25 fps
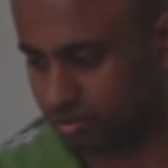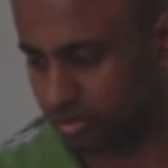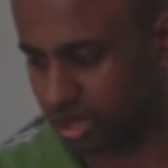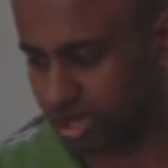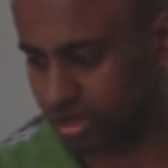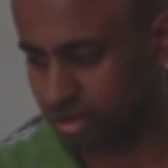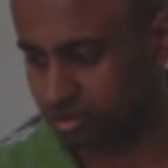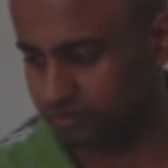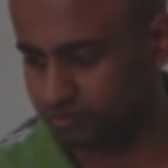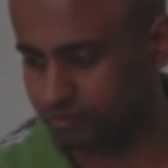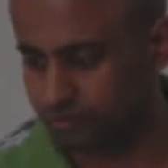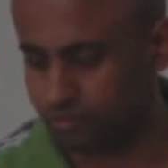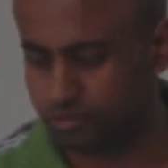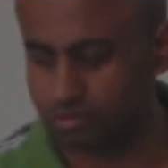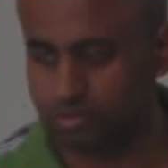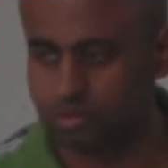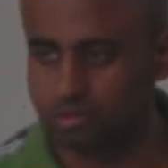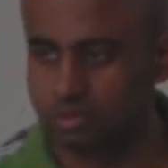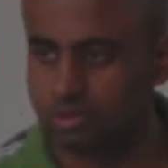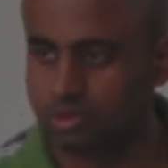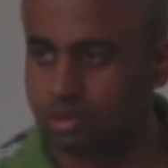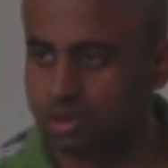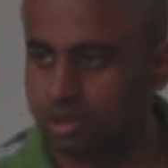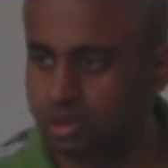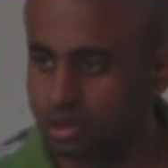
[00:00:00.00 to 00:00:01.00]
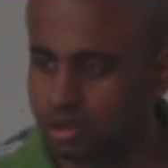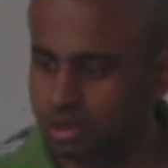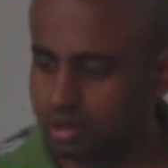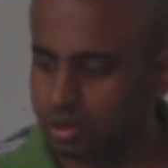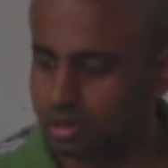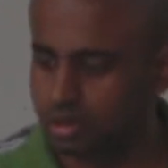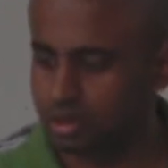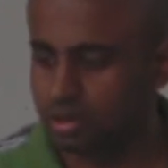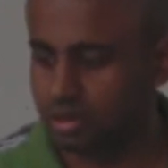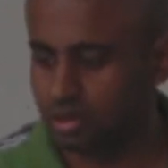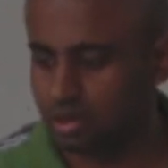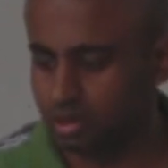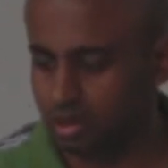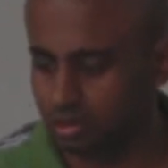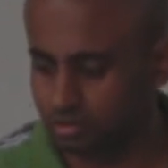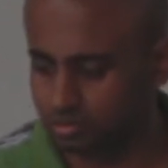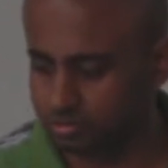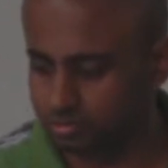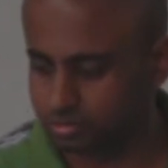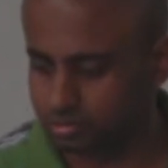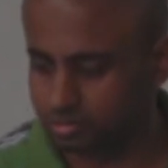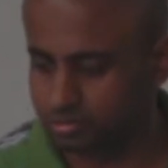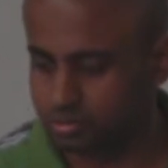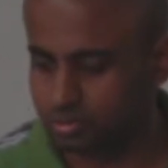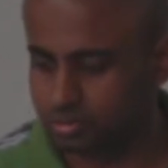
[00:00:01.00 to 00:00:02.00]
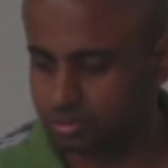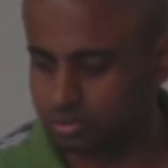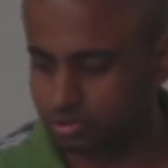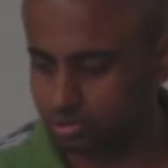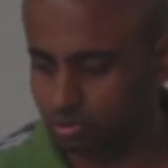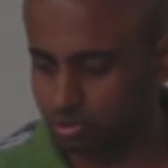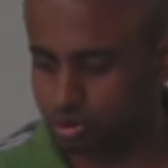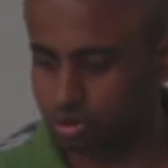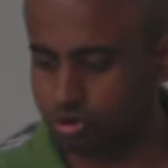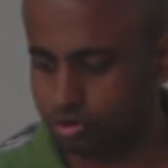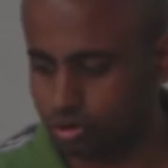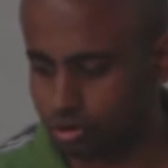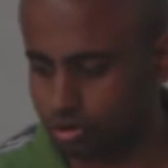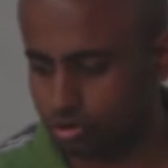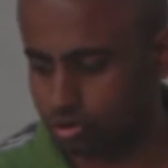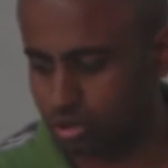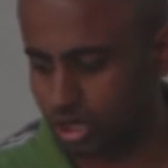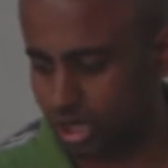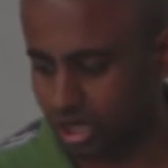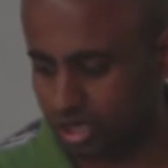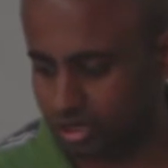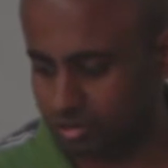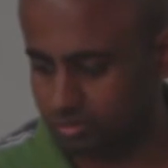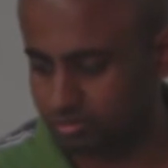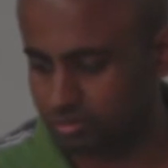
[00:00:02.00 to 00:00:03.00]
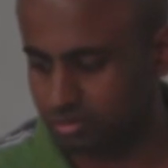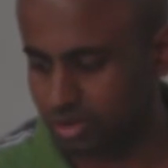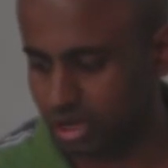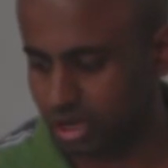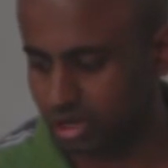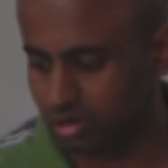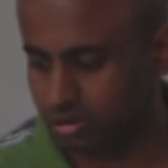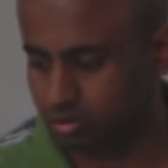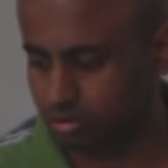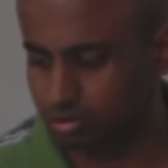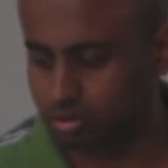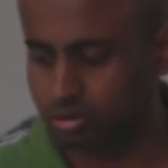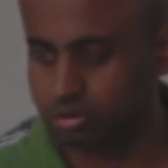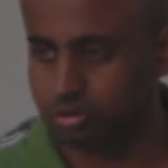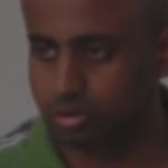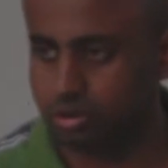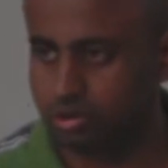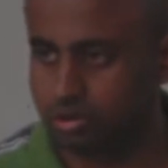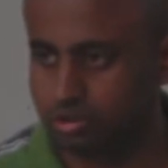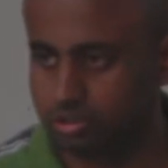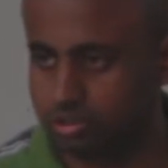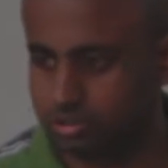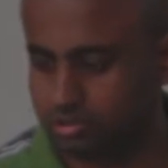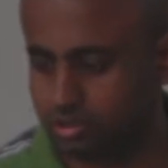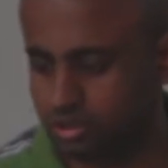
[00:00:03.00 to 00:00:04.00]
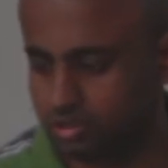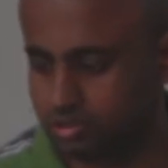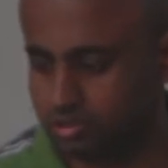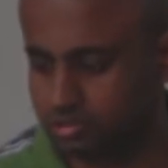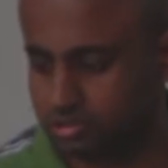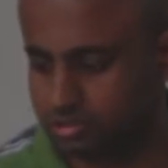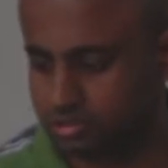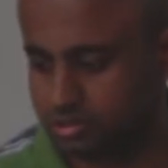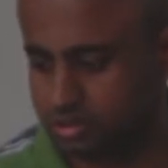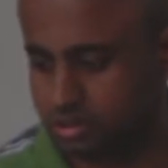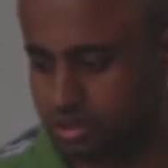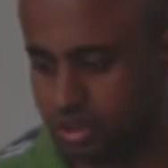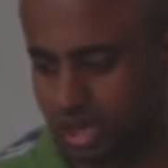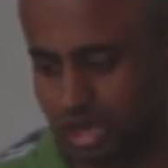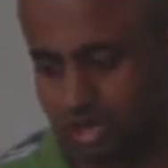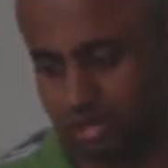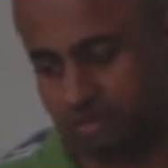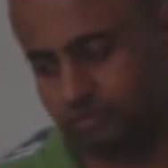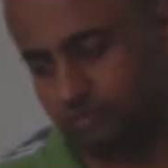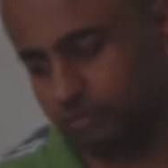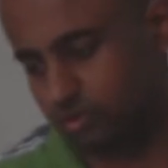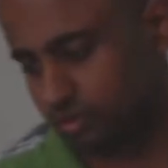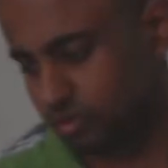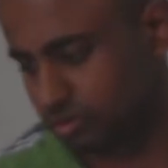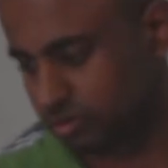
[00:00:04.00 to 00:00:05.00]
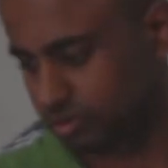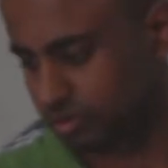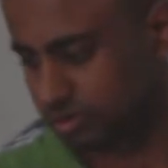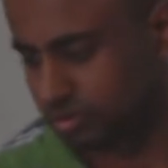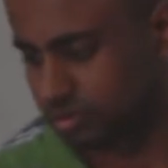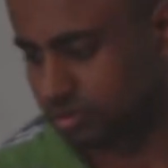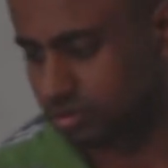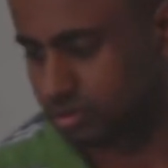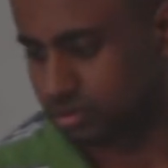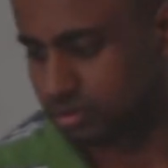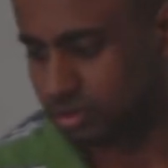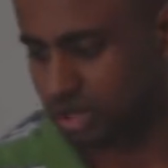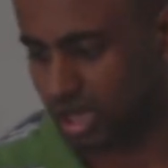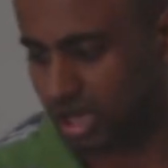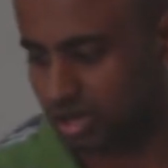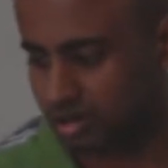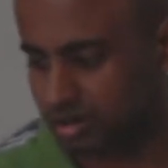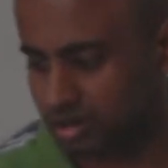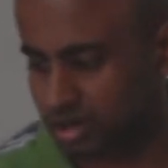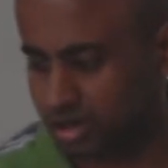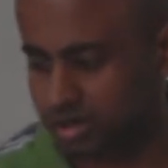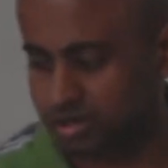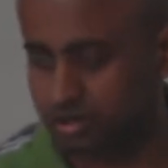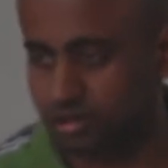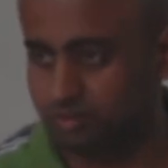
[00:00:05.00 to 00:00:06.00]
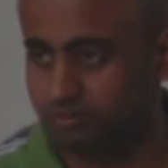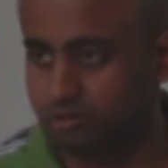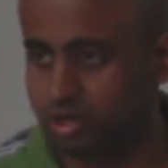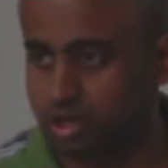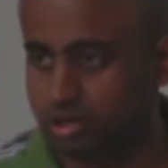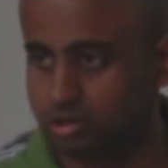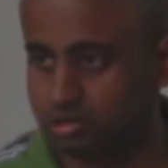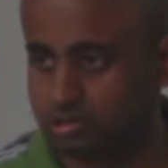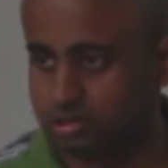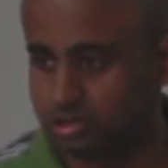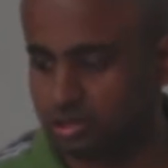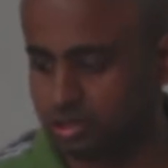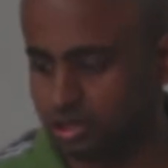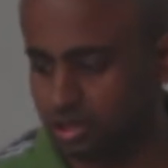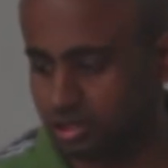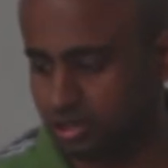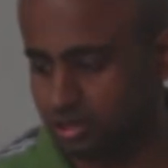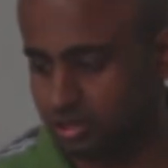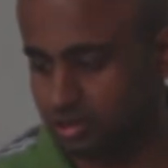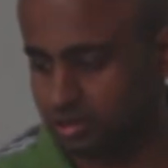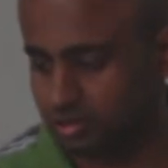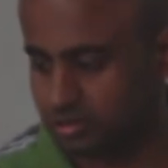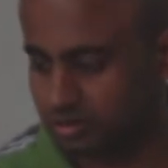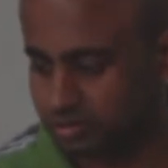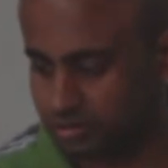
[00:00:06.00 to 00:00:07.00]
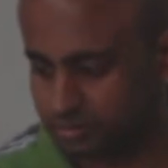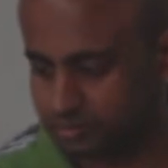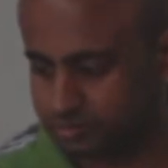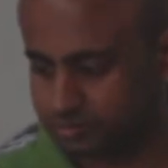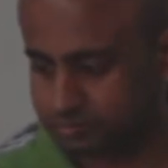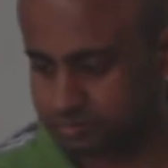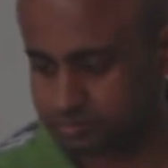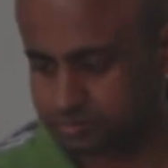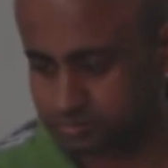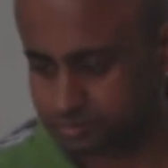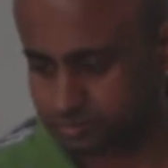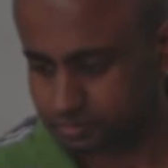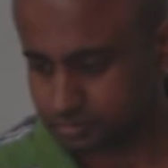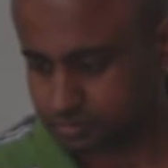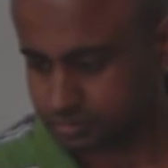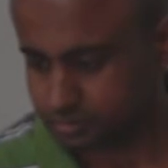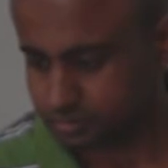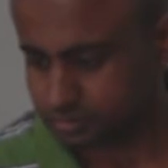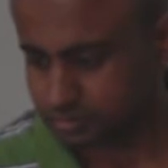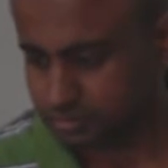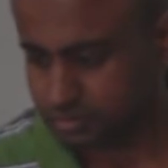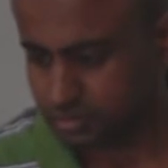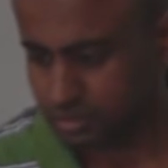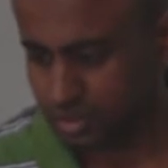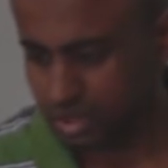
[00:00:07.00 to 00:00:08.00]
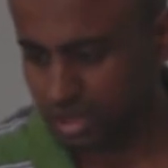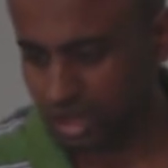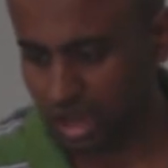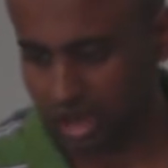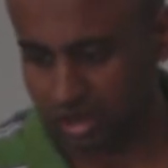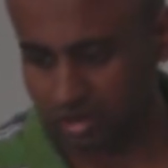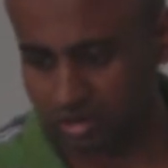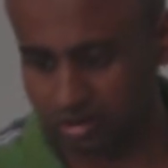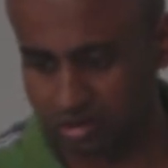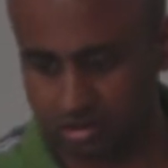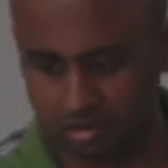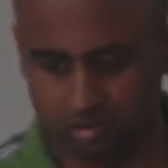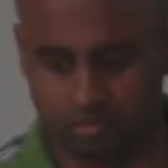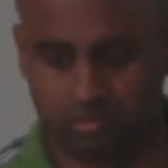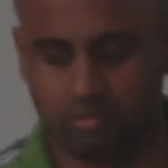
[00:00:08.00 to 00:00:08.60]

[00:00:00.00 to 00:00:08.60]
back and forth. Now, you know your time and you know your distance, and if you calculate the velocity, and